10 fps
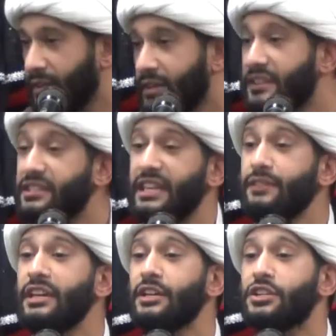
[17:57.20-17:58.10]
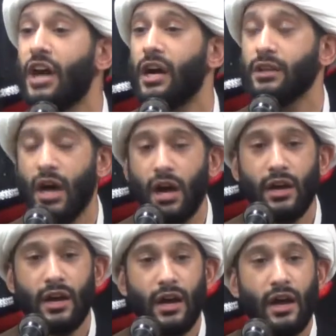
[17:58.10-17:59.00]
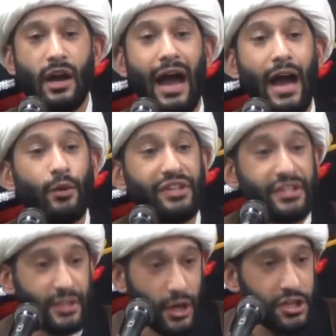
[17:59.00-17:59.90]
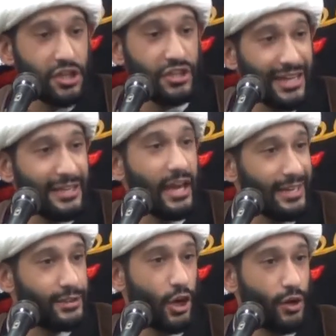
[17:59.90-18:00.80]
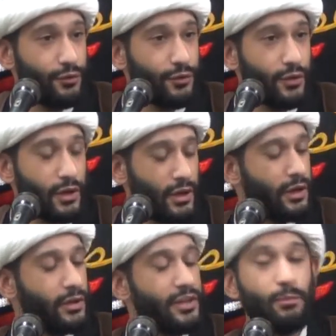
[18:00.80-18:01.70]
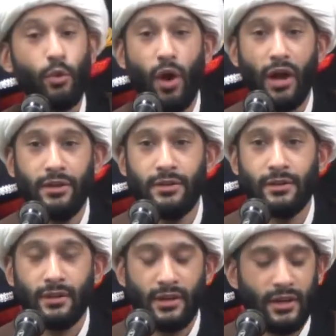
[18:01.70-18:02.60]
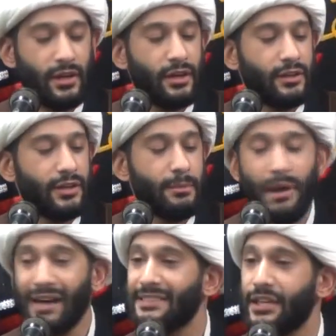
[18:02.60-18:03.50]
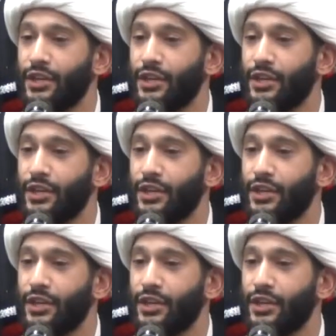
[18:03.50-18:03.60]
this evening inshallah, our discussion in light of, number one, the maqsad